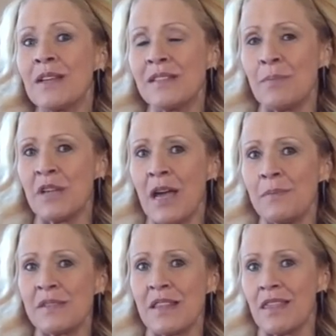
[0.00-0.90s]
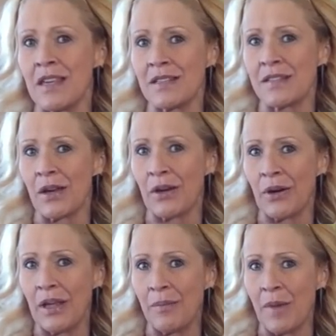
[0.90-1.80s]
sometimes the things that
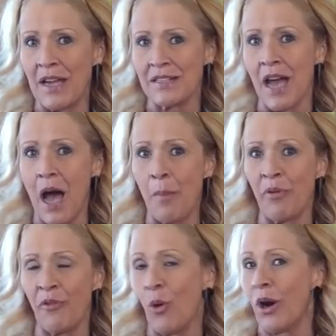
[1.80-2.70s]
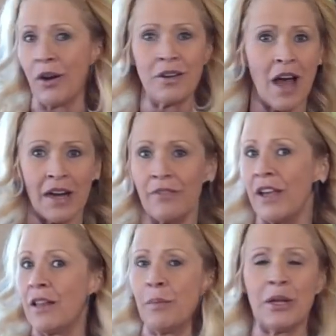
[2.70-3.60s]
are in my top four are not
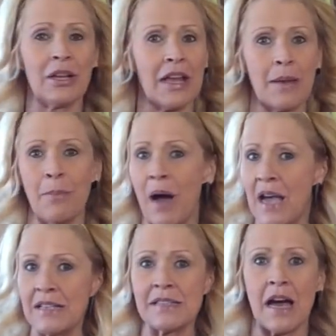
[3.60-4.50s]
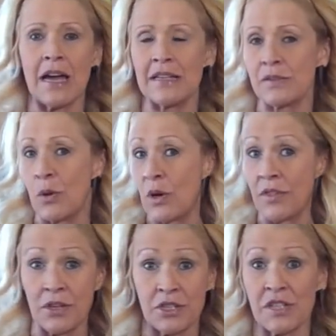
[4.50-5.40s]
available in my size
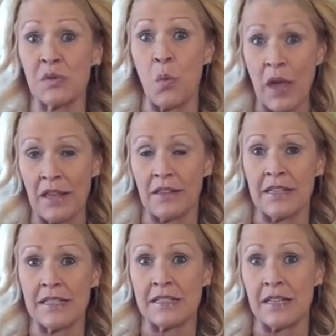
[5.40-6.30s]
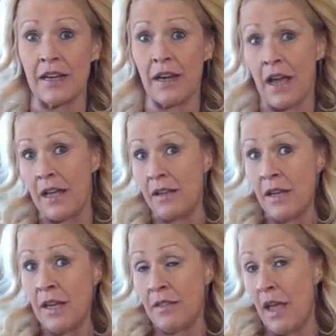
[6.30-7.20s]
or they're just waitlisted and I
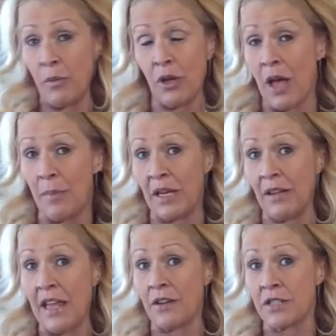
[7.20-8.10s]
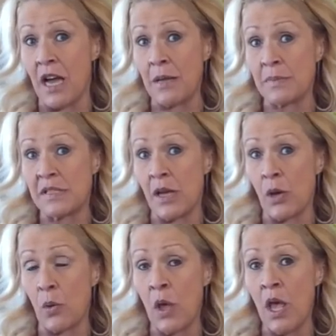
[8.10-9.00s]
they will come at a later time.
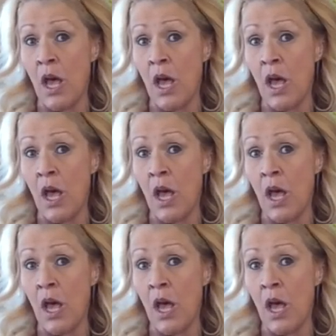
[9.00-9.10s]
So